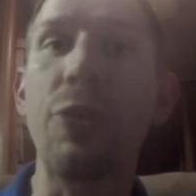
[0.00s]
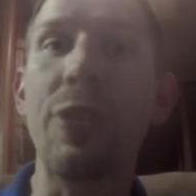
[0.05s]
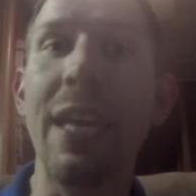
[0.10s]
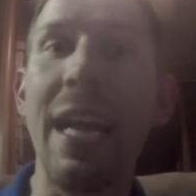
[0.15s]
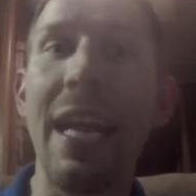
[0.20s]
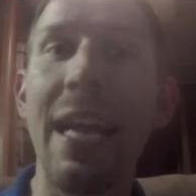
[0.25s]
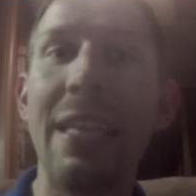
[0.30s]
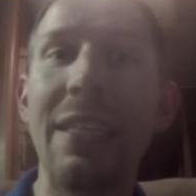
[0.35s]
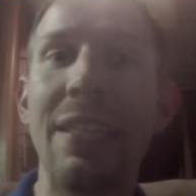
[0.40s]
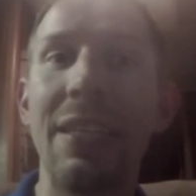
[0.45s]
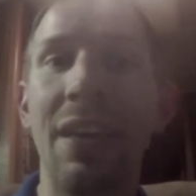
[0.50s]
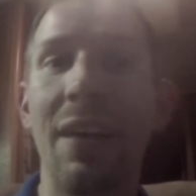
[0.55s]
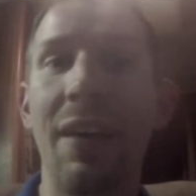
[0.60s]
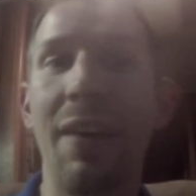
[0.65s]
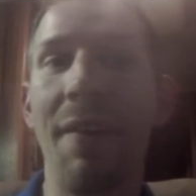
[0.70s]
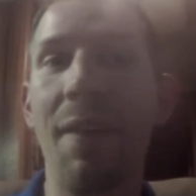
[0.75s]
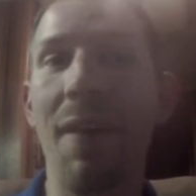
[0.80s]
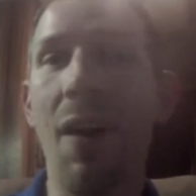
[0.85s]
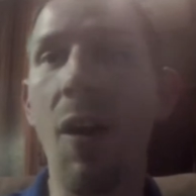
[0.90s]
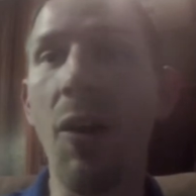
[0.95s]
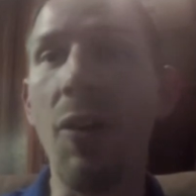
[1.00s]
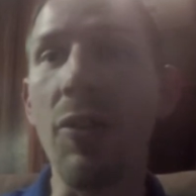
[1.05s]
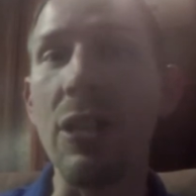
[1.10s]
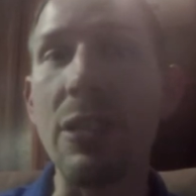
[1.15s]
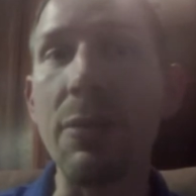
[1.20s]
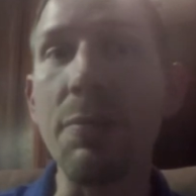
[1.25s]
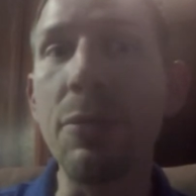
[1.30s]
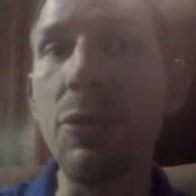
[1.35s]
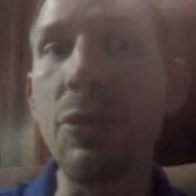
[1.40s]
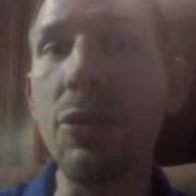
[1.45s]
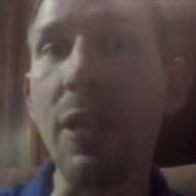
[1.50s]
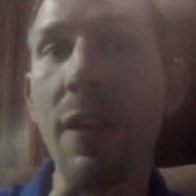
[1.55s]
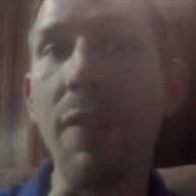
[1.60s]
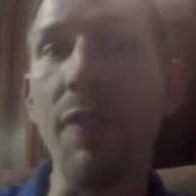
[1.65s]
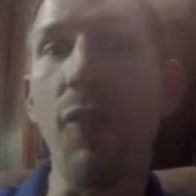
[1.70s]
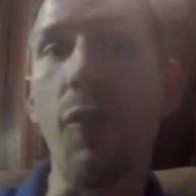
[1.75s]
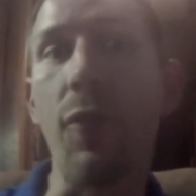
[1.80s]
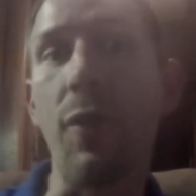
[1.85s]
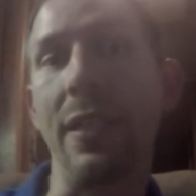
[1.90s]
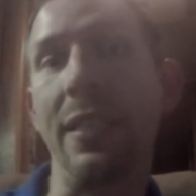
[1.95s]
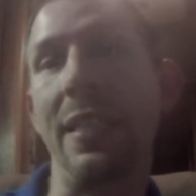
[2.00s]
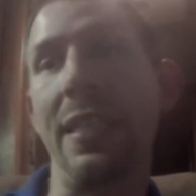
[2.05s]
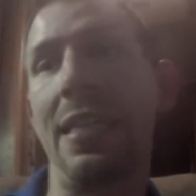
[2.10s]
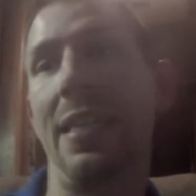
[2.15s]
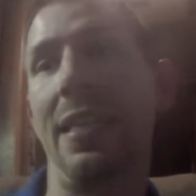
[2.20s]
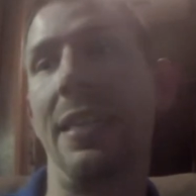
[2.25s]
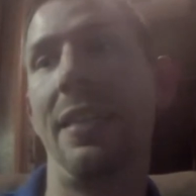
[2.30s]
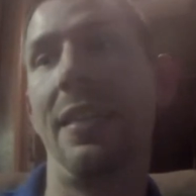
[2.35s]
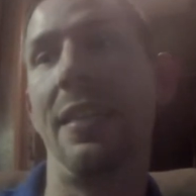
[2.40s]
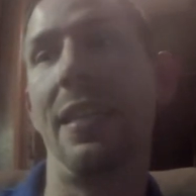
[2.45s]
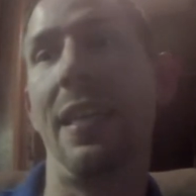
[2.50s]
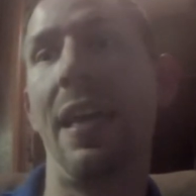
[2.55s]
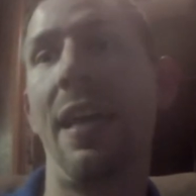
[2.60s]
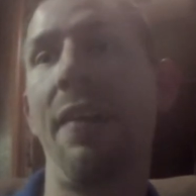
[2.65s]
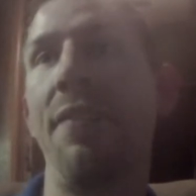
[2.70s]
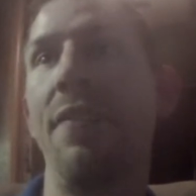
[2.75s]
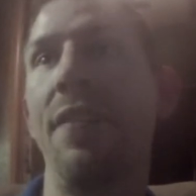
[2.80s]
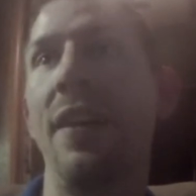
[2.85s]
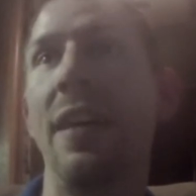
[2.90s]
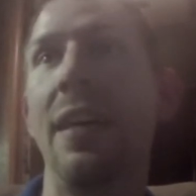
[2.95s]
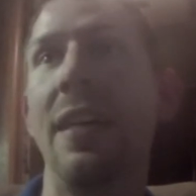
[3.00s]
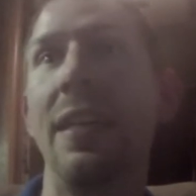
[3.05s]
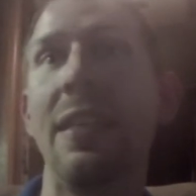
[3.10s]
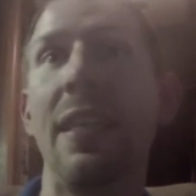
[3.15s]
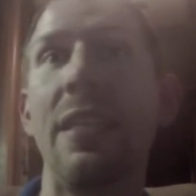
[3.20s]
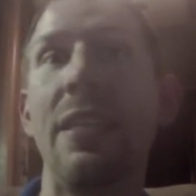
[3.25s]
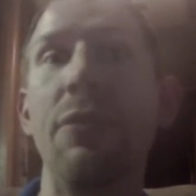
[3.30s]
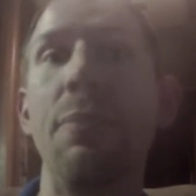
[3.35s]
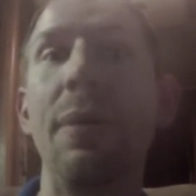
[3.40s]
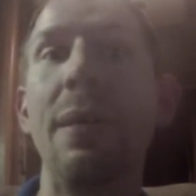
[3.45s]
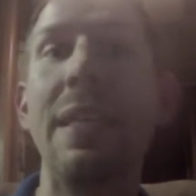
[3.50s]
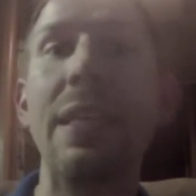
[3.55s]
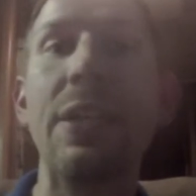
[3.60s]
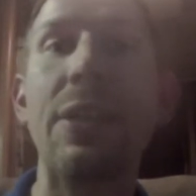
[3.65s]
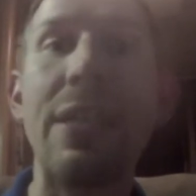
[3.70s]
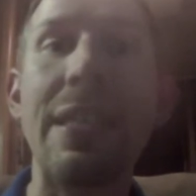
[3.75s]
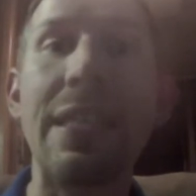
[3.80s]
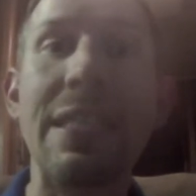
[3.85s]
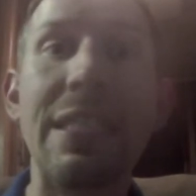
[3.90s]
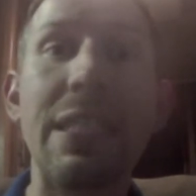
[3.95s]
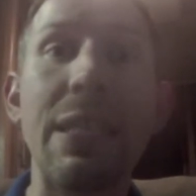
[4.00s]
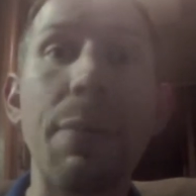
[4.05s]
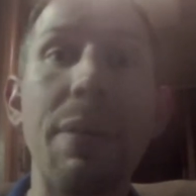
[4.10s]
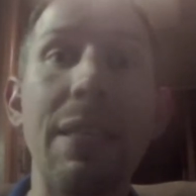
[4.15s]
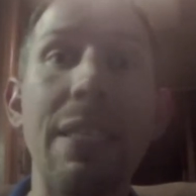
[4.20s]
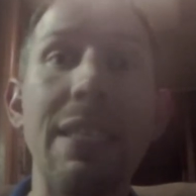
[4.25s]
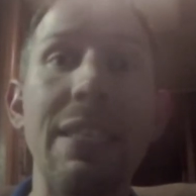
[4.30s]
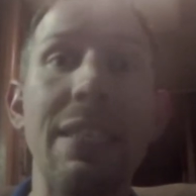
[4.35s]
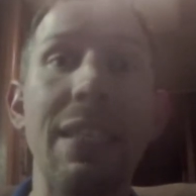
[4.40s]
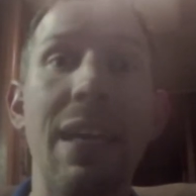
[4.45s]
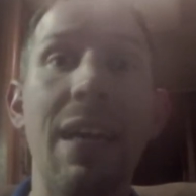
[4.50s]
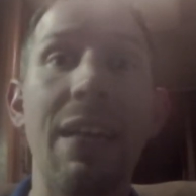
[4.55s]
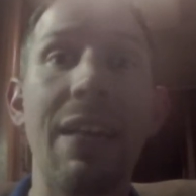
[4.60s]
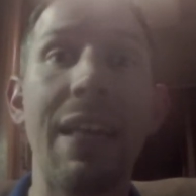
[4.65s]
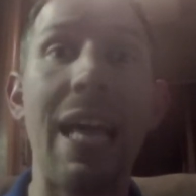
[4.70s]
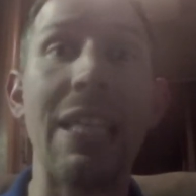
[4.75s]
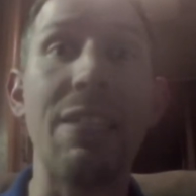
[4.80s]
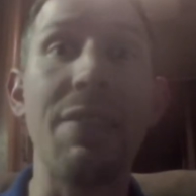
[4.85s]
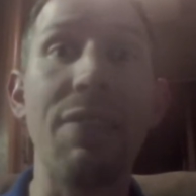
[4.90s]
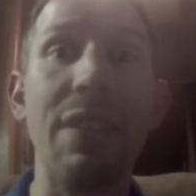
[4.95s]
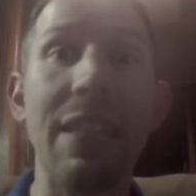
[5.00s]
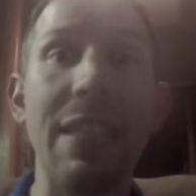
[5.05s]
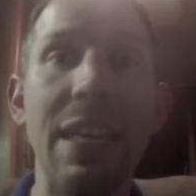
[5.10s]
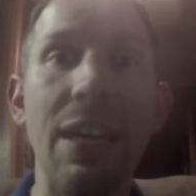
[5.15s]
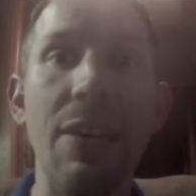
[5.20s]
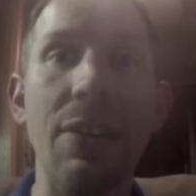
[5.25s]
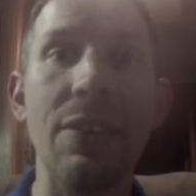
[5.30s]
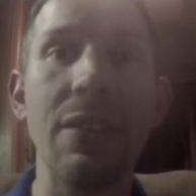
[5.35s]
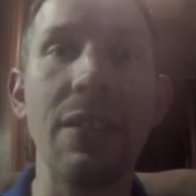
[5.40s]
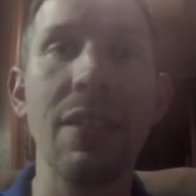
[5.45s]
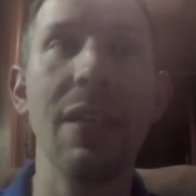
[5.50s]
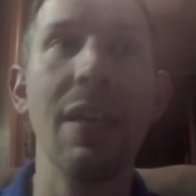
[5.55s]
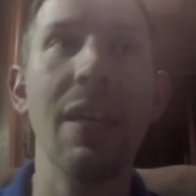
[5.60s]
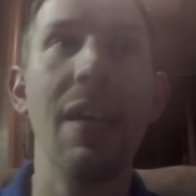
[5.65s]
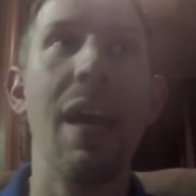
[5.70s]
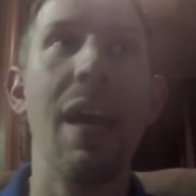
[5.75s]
create all this music for it that I've uh, that you've been hearing in some of these uh, last videos.